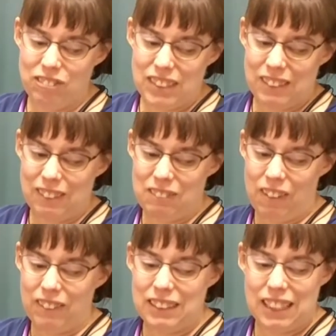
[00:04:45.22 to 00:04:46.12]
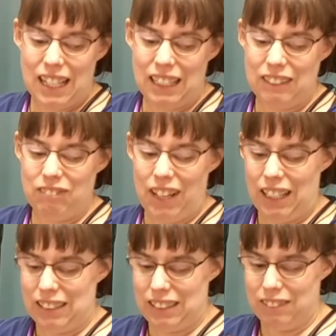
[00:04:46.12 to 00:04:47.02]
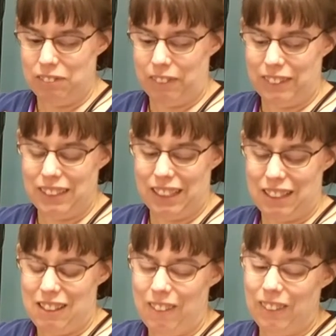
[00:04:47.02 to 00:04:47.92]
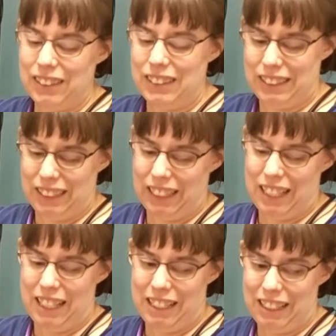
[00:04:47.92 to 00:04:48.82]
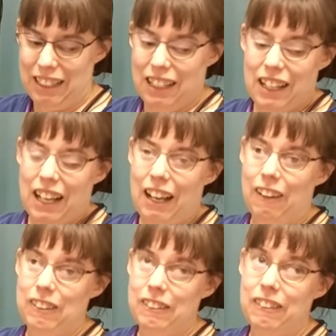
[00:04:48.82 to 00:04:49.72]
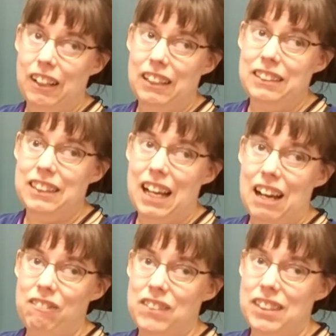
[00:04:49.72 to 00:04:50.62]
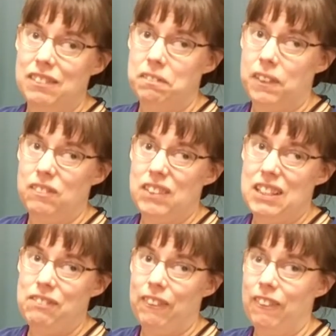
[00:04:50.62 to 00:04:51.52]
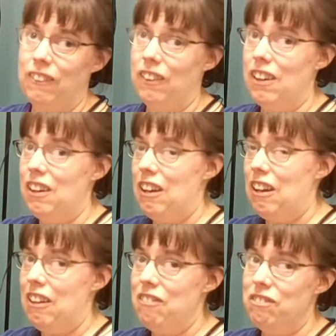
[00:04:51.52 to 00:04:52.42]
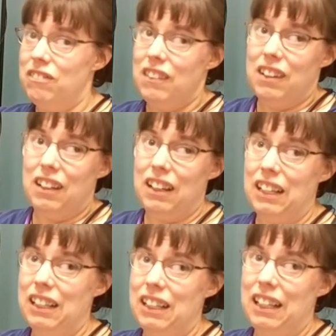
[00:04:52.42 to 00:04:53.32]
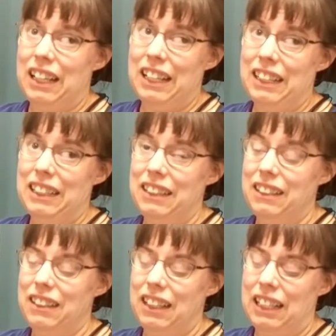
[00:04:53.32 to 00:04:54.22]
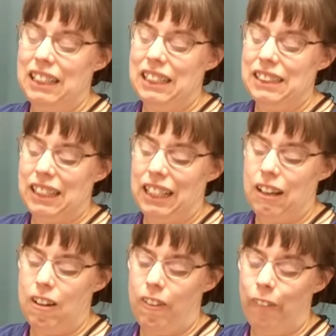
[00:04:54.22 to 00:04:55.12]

so I've always had a passion for technology and how to adapt it for people. And as I got